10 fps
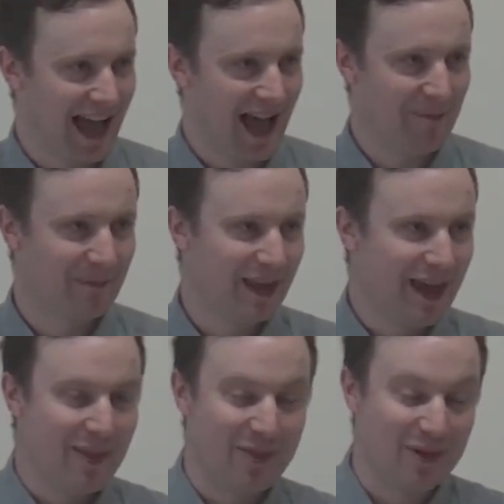Um,
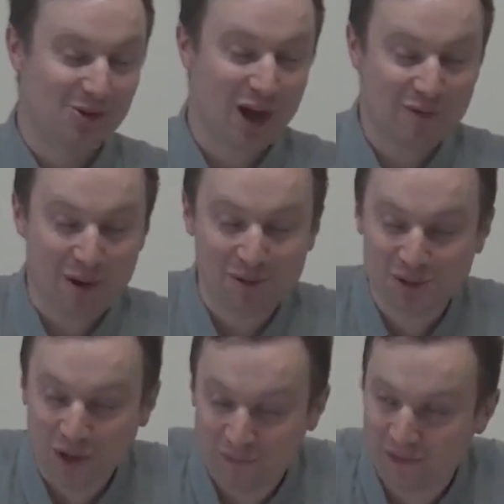the driveway
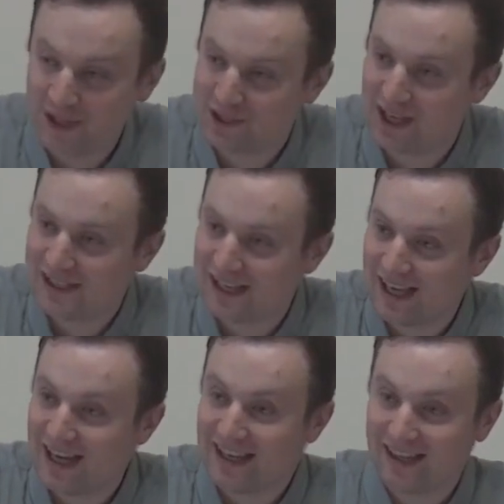was not finished that
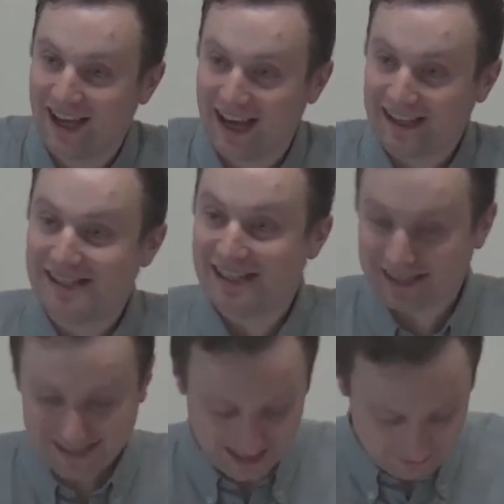day, and I, I
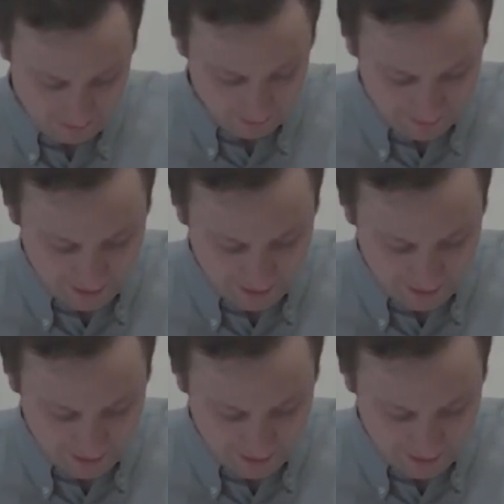didn't take him up